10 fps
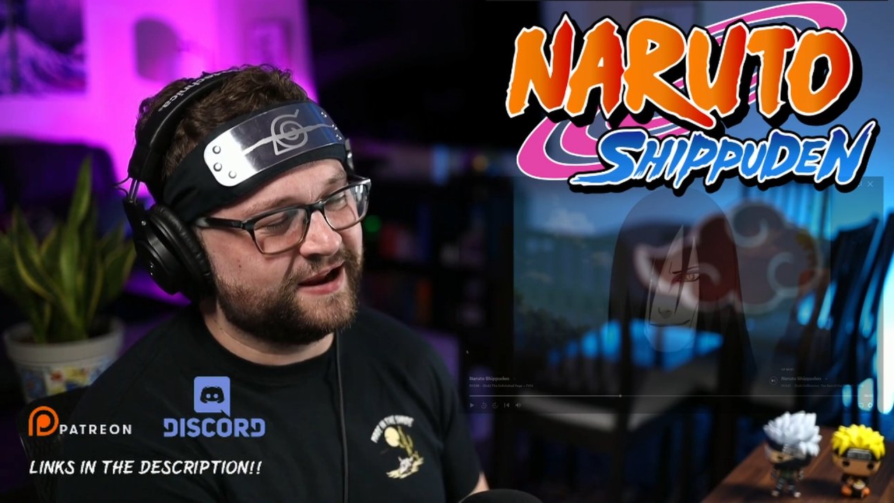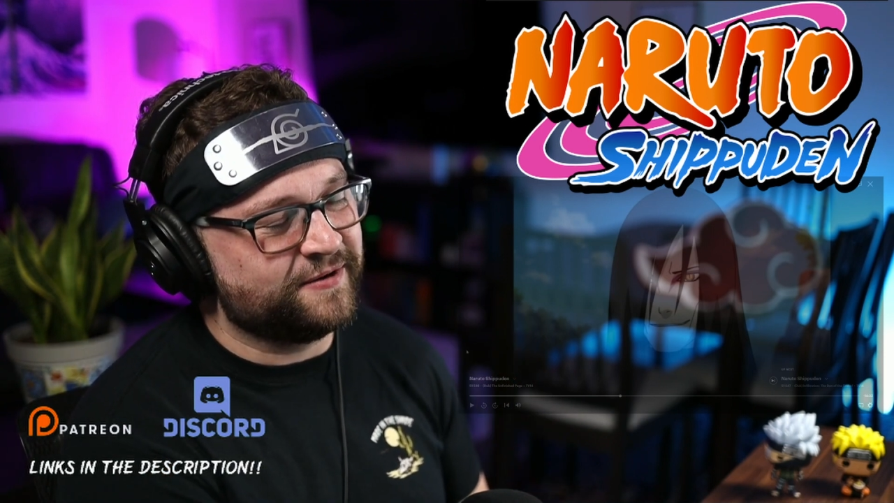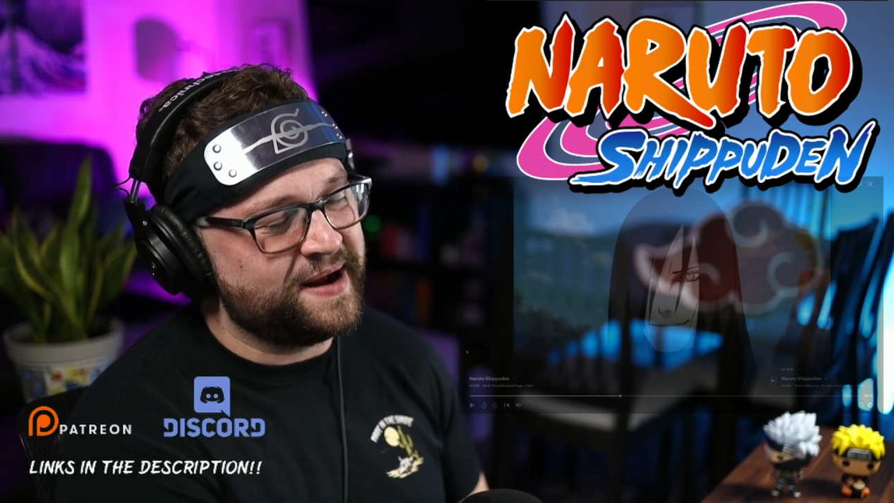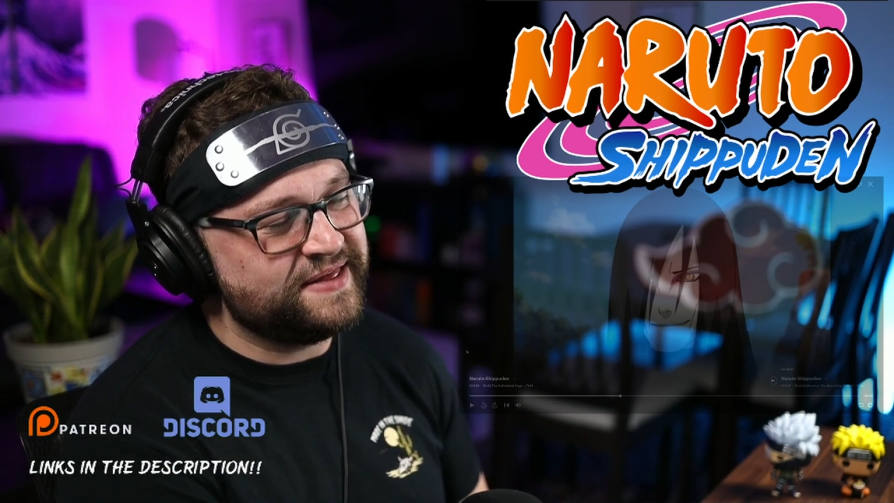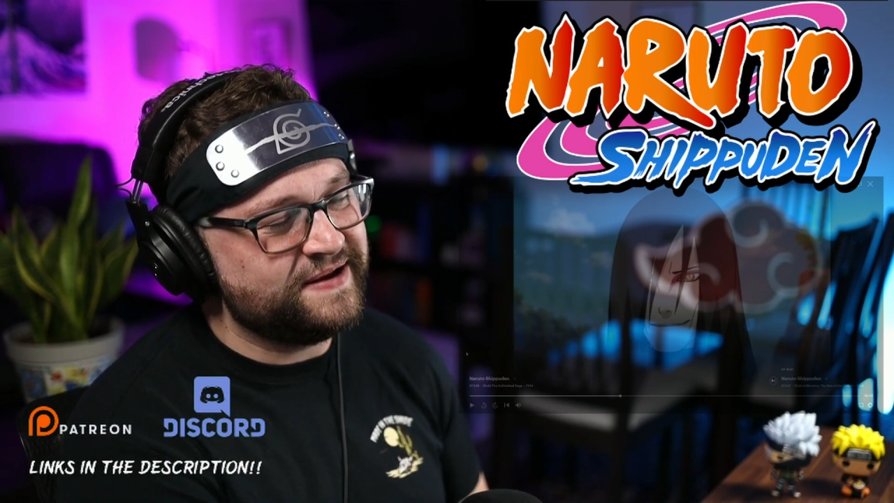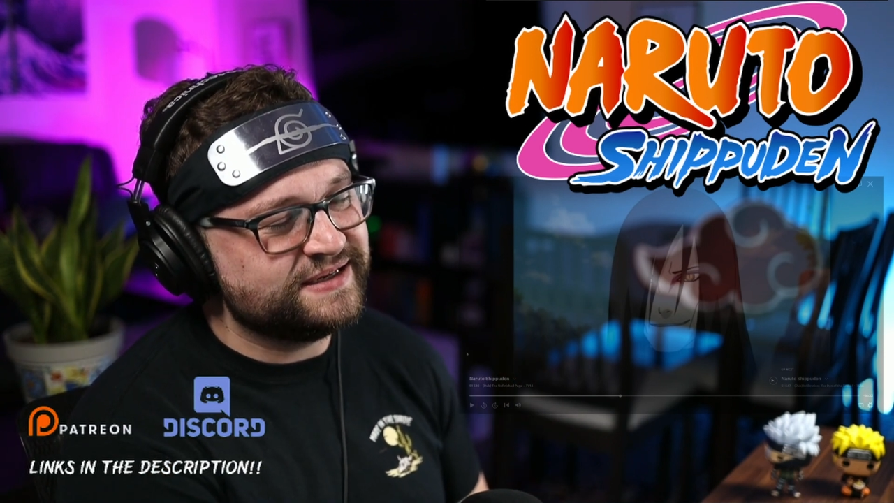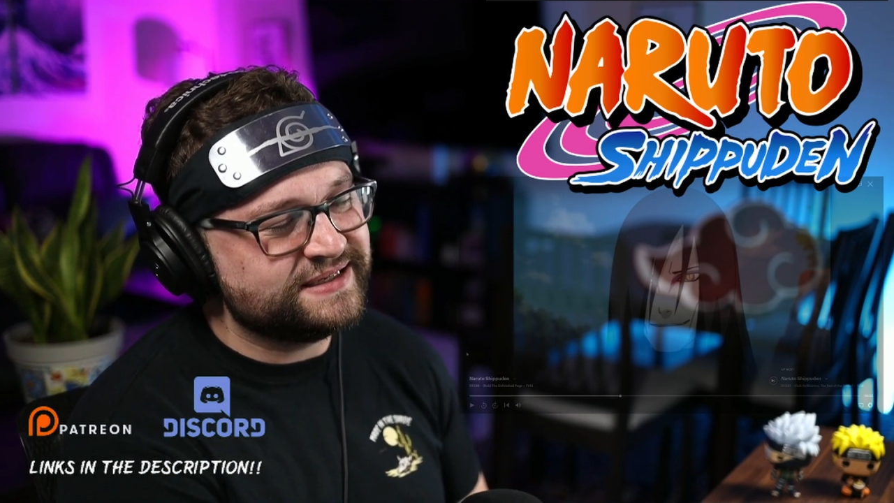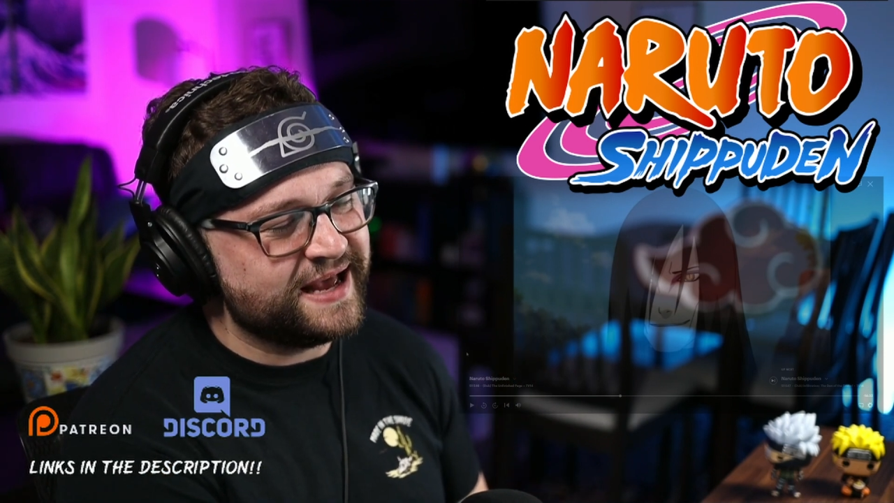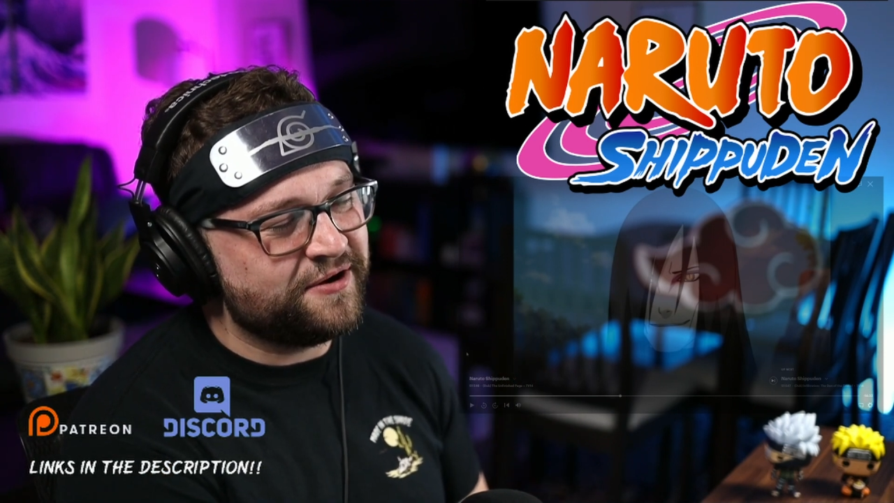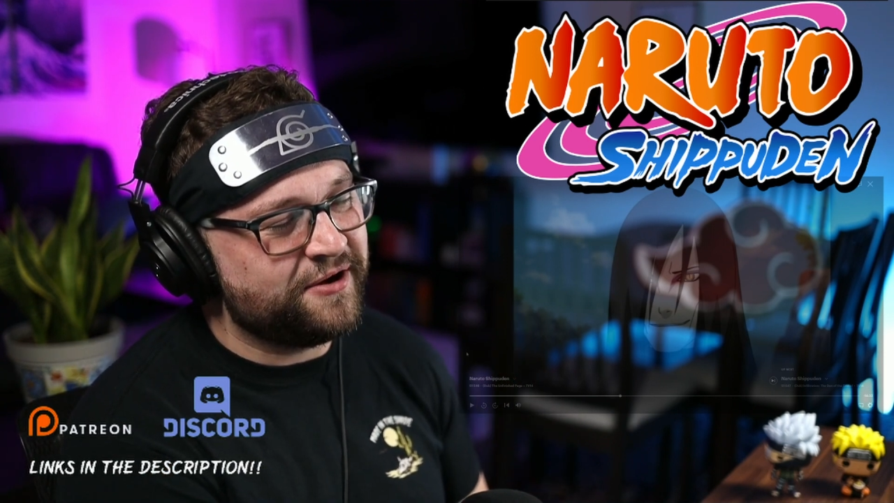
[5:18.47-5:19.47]
are my theories
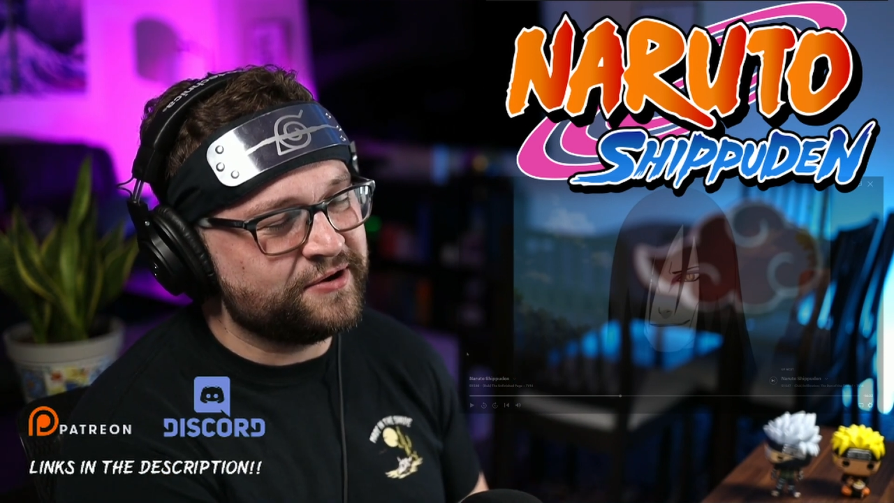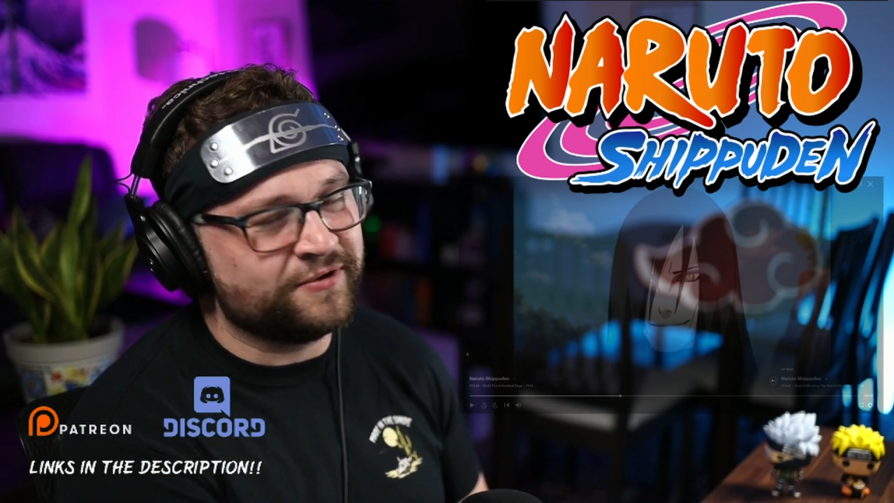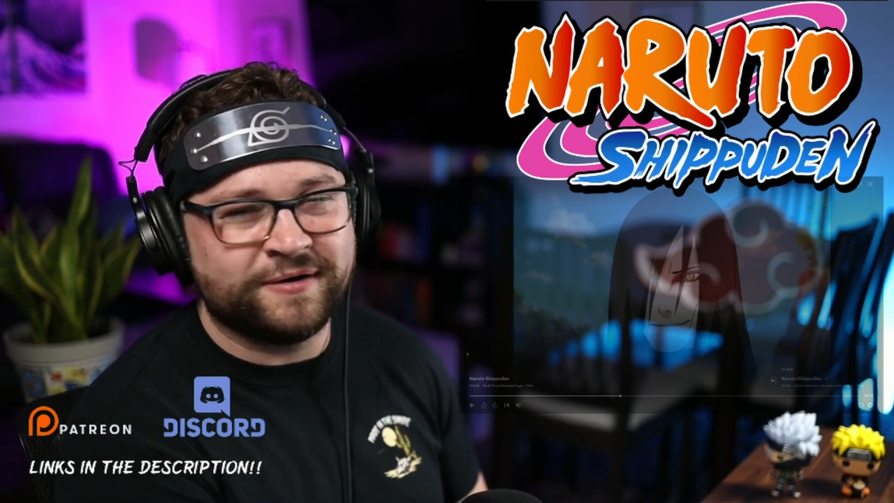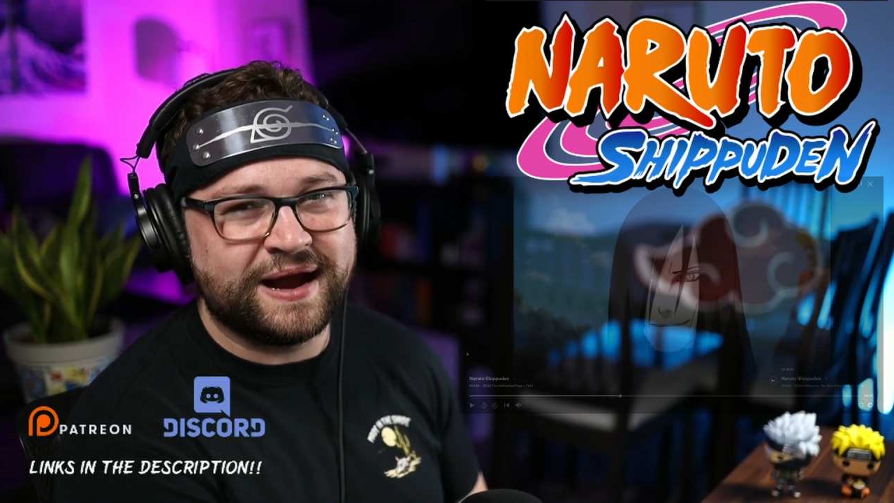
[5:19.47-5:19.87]
dead on or am